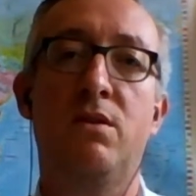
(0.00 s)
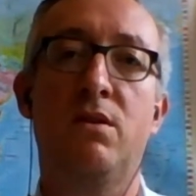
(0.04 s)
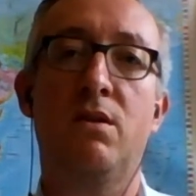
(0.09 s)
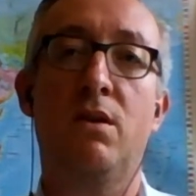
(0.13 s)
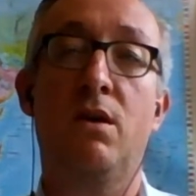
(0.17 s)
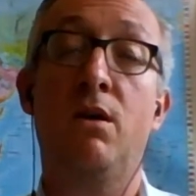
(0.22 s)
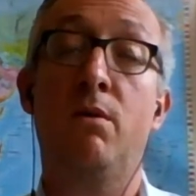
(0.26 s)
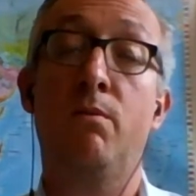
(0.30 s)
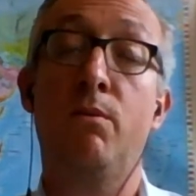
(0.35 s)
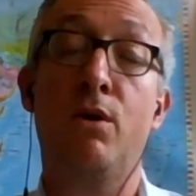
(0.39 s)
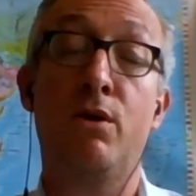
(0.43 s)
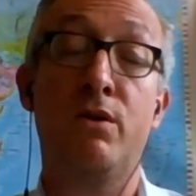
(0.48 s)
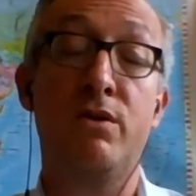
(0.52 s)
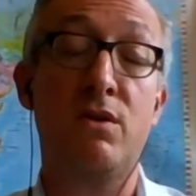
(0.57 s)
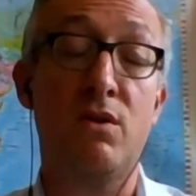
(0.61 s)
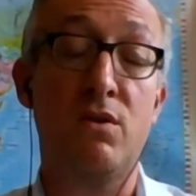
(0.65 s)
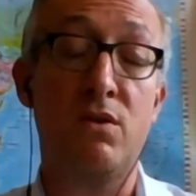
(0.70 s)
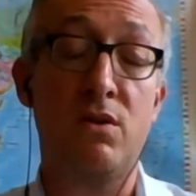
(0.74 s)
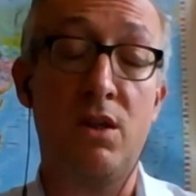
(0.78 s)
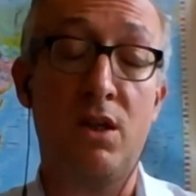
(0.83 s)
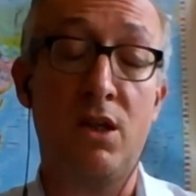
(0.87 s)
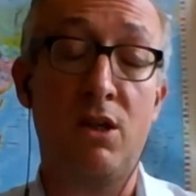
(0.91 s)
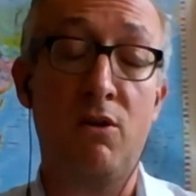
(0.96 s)
also
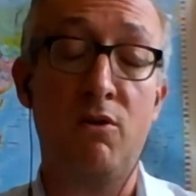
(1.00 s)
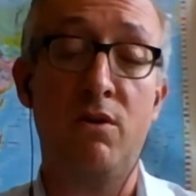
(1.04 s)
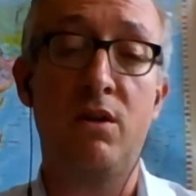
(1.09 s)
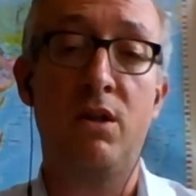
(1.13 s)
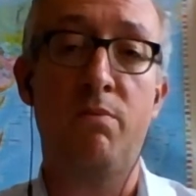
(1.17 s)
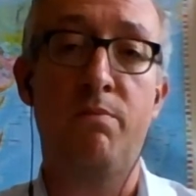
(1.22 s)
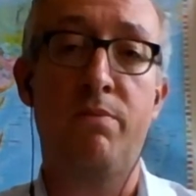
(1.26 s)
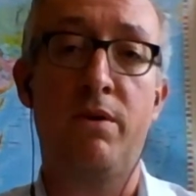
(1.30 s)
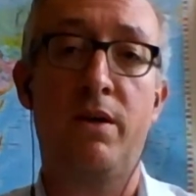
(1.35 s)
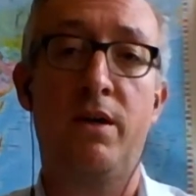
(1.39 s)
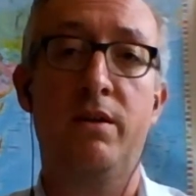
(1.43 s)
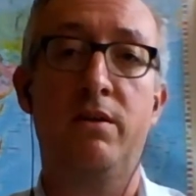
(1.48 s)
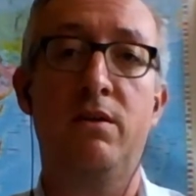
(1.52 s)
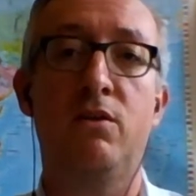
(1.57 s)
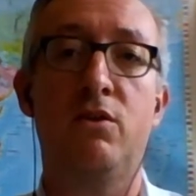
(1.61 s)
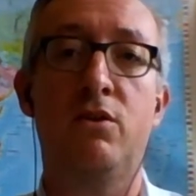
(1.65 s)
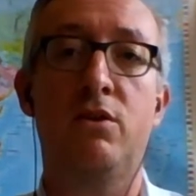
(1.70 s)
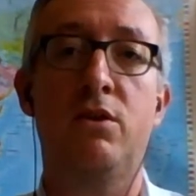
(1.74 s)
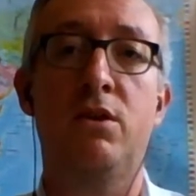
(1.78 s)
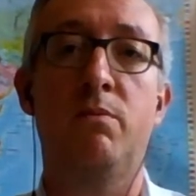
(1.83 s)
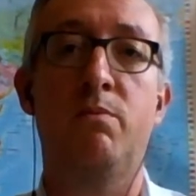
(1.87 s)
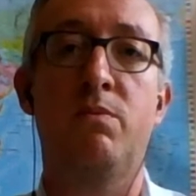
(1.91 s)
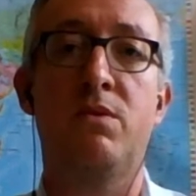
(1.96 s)
security
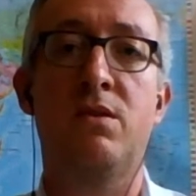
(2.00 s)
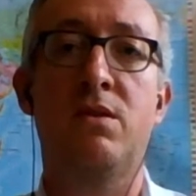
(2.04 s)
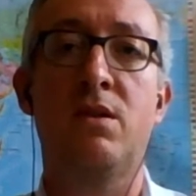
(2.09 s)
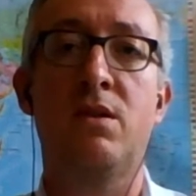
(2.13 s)
partnerships,